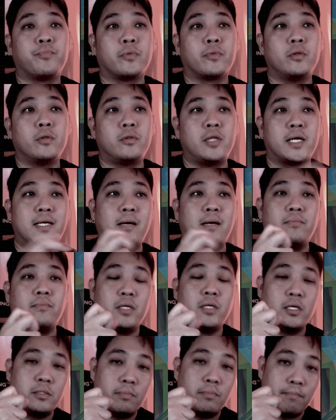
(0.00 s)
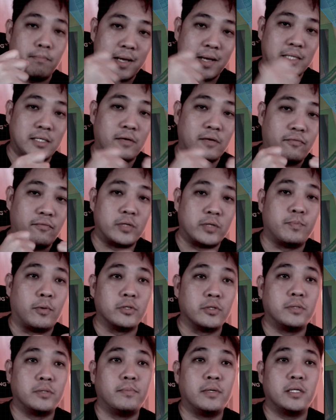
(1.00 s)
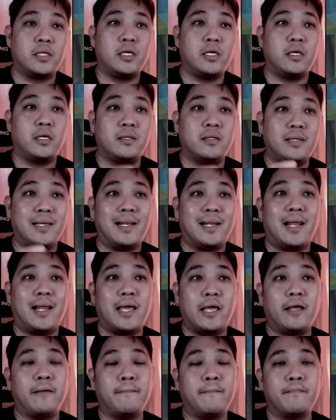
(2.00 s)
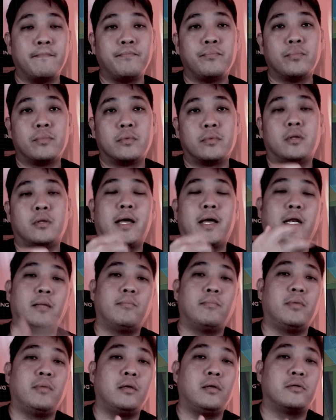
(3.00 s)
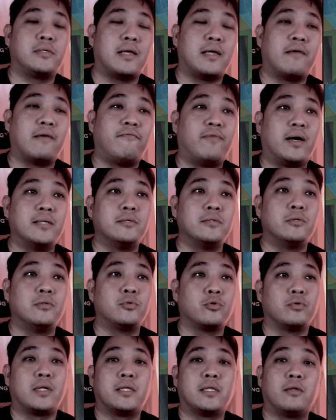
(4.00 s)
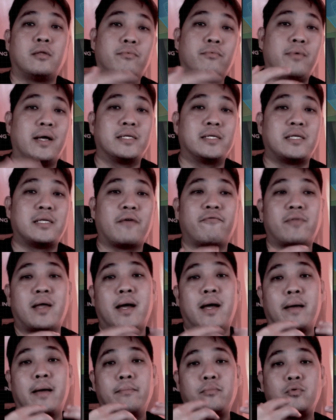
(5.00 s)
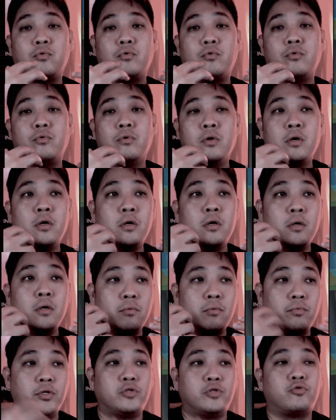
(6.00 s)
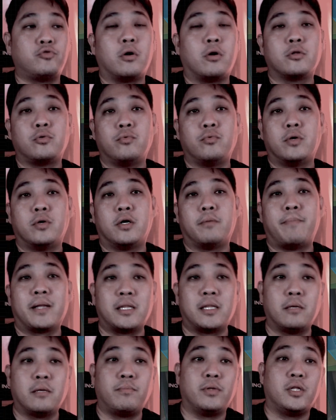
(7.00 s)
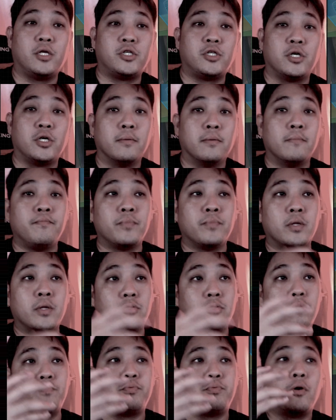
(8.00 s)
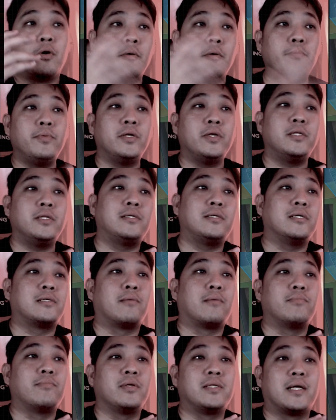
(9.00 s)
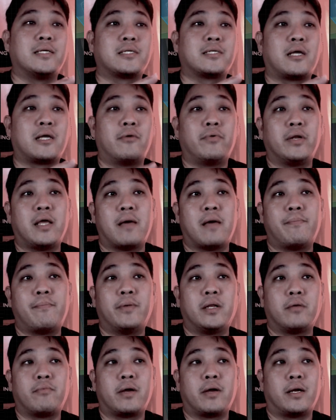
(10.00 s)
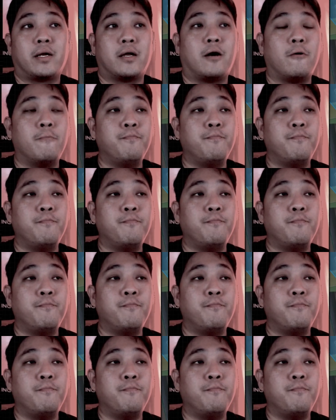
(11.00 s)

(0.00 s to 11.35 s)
take up this massive responsibility in delaying the enemy's advance so that the rest have time to withdraw to a better position. So probably this is something that is currently happening right now.